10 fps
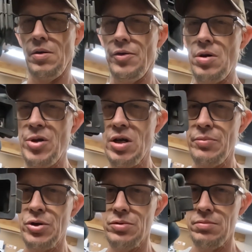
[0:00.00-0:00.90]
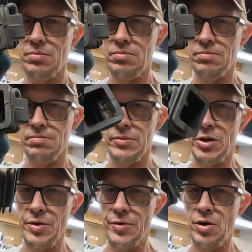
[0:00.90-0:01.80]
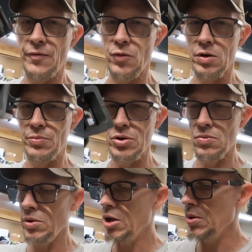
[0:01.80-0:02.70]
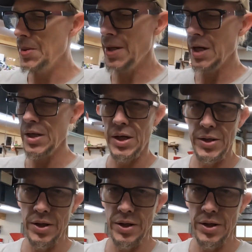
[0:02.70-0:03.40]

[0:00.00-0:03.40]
Throwout bearing boot, or the throwout fork boot will go in there, and